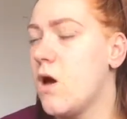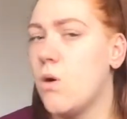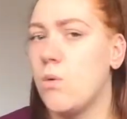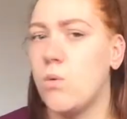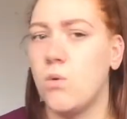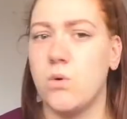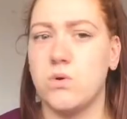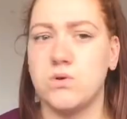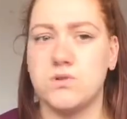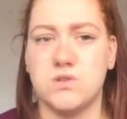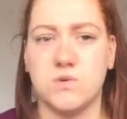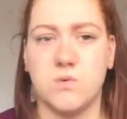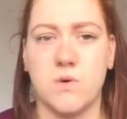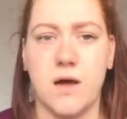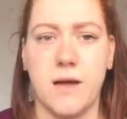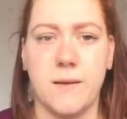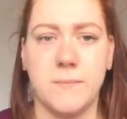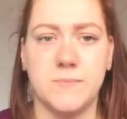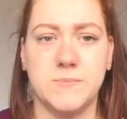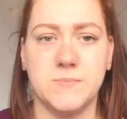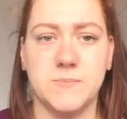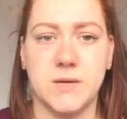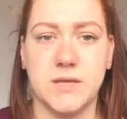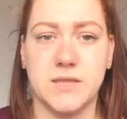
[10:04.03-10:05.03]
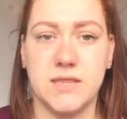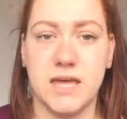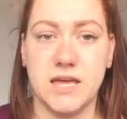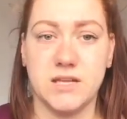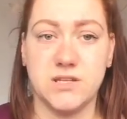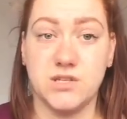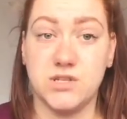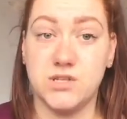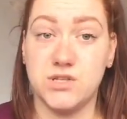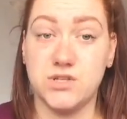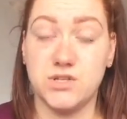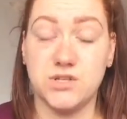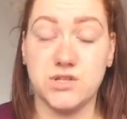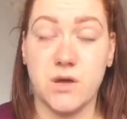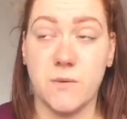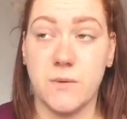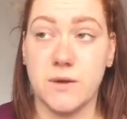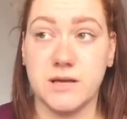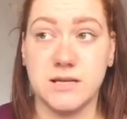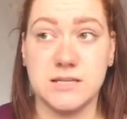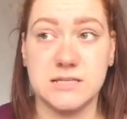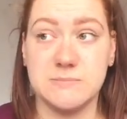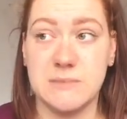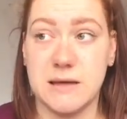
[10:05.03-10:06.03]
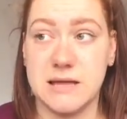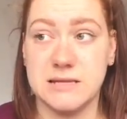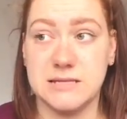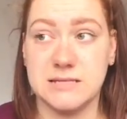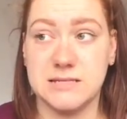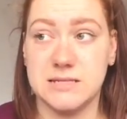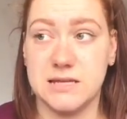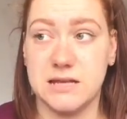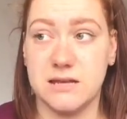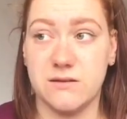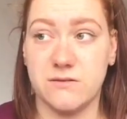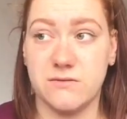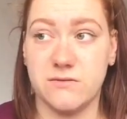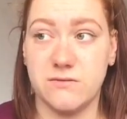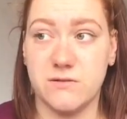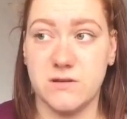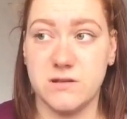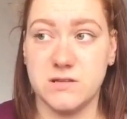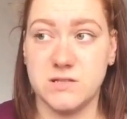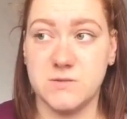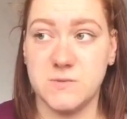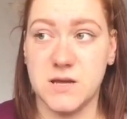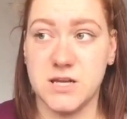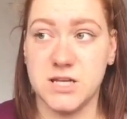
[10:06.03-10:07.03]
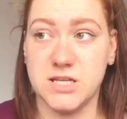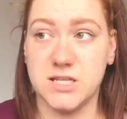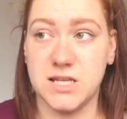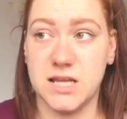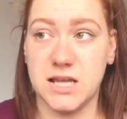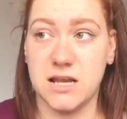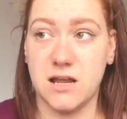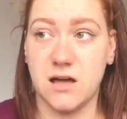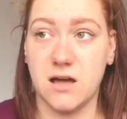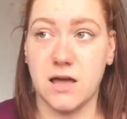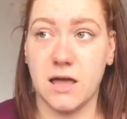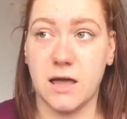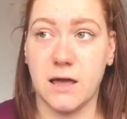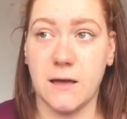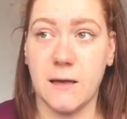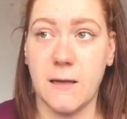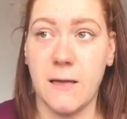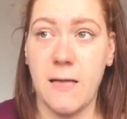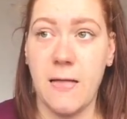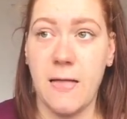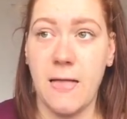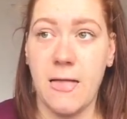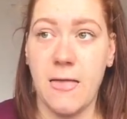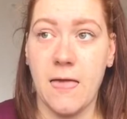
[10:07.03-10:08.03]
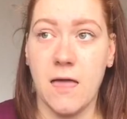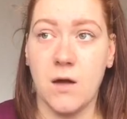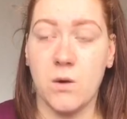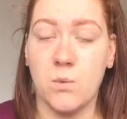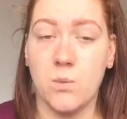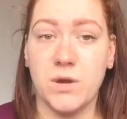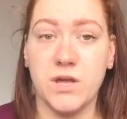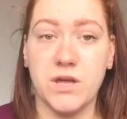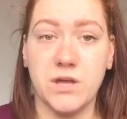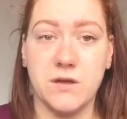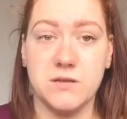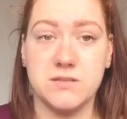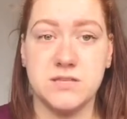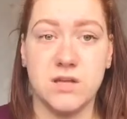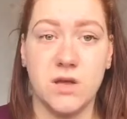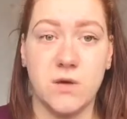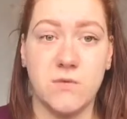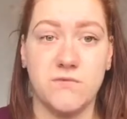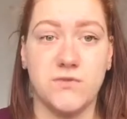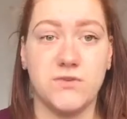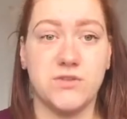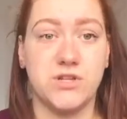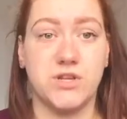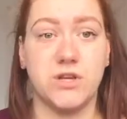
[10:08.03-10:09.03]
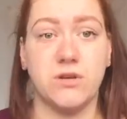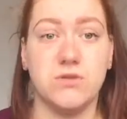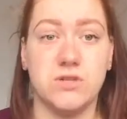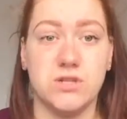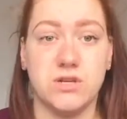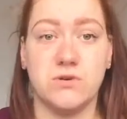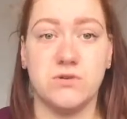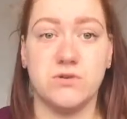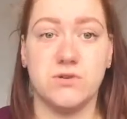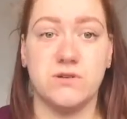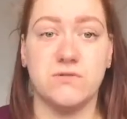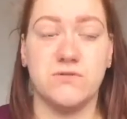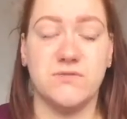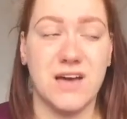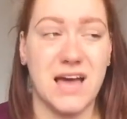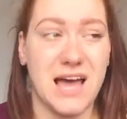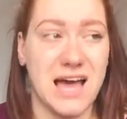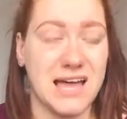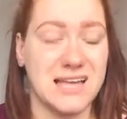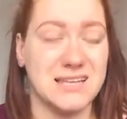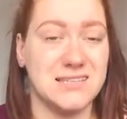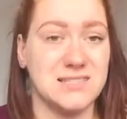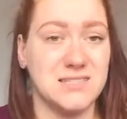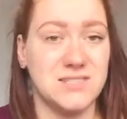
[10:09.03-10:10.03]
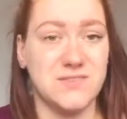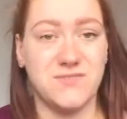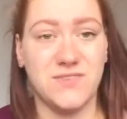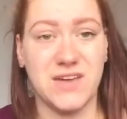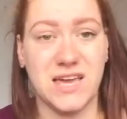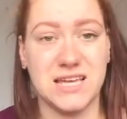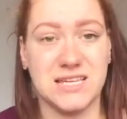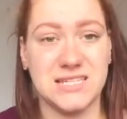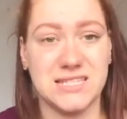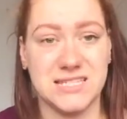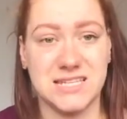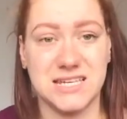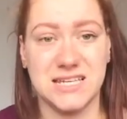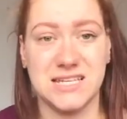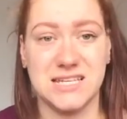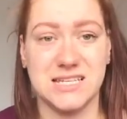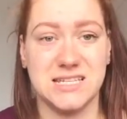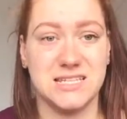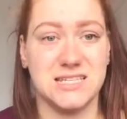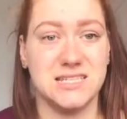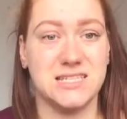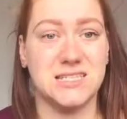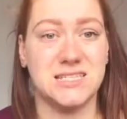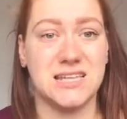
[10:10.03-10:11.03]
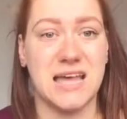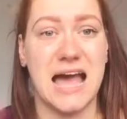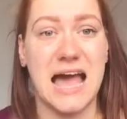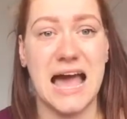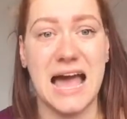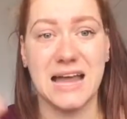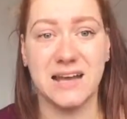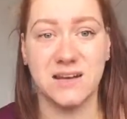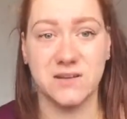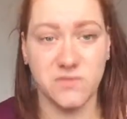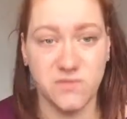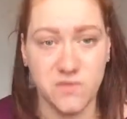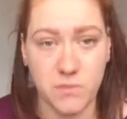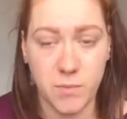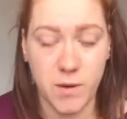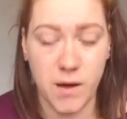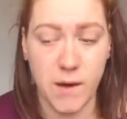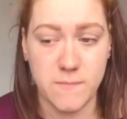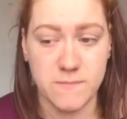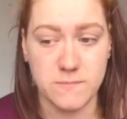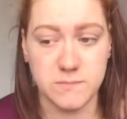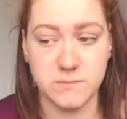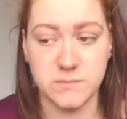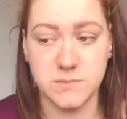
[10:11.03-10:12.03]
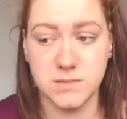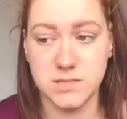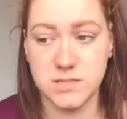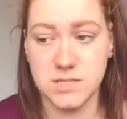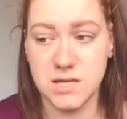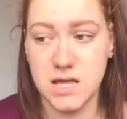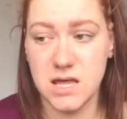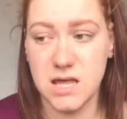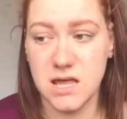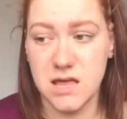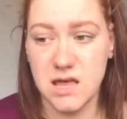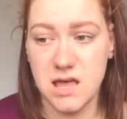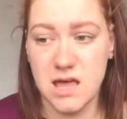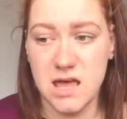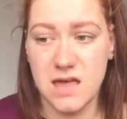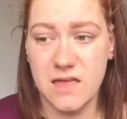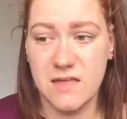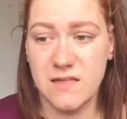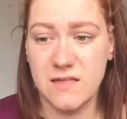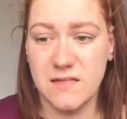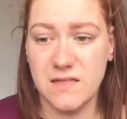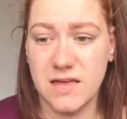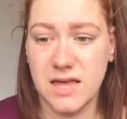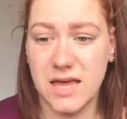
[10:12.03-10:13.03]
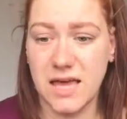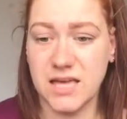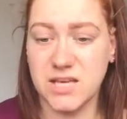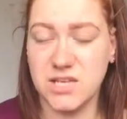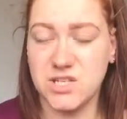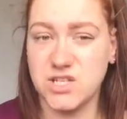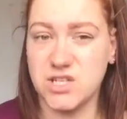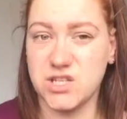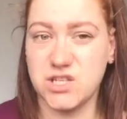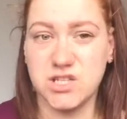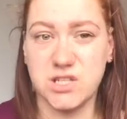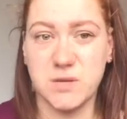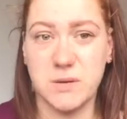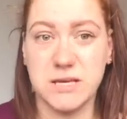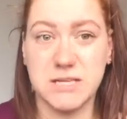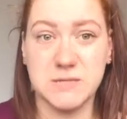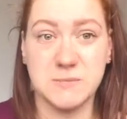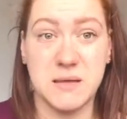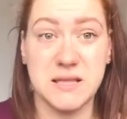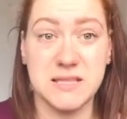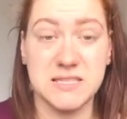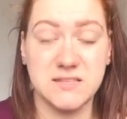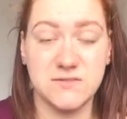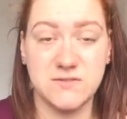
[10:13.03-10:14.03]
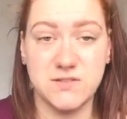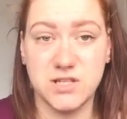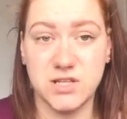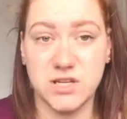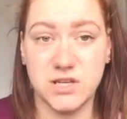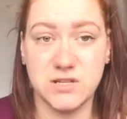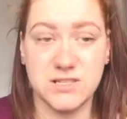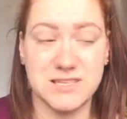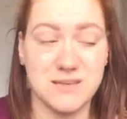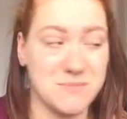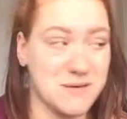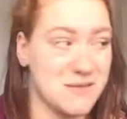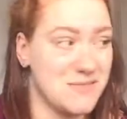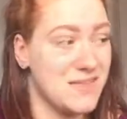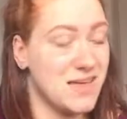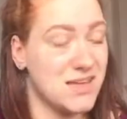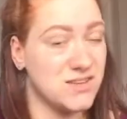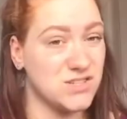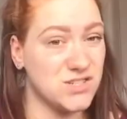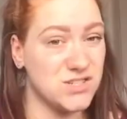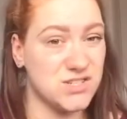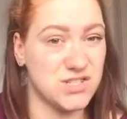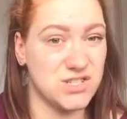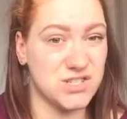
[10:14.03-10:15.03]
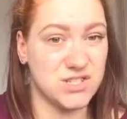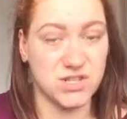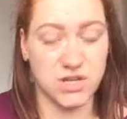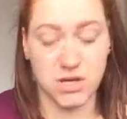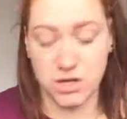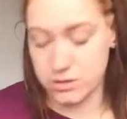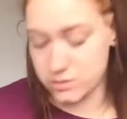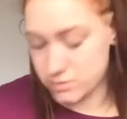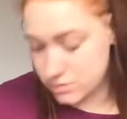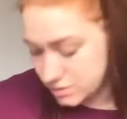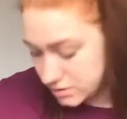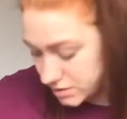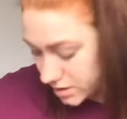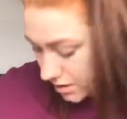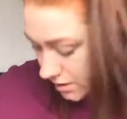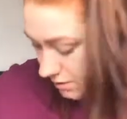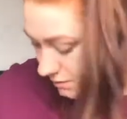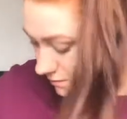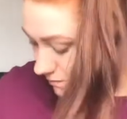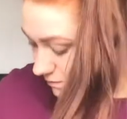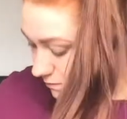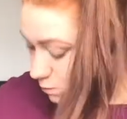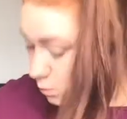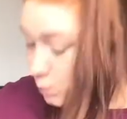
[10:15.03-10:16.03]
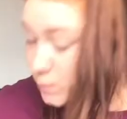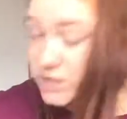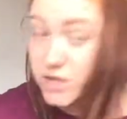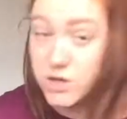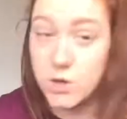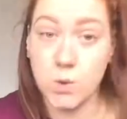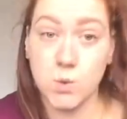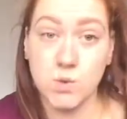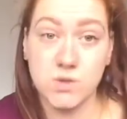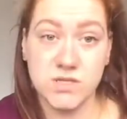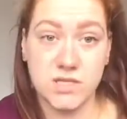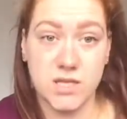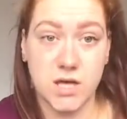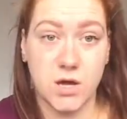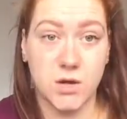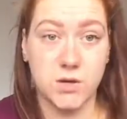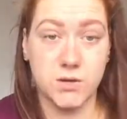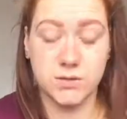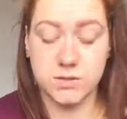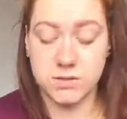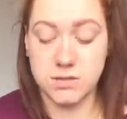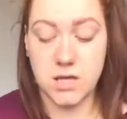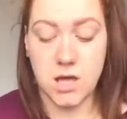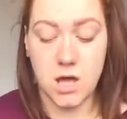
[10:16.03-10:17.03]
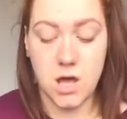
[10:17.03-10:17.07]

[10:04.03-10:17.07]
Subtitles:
water wipes, but they're just so expensive, and especially like we're using them for 2 children, for hands, faces and for bums. It's just too expensive to use them, and they're just as good, so we use those.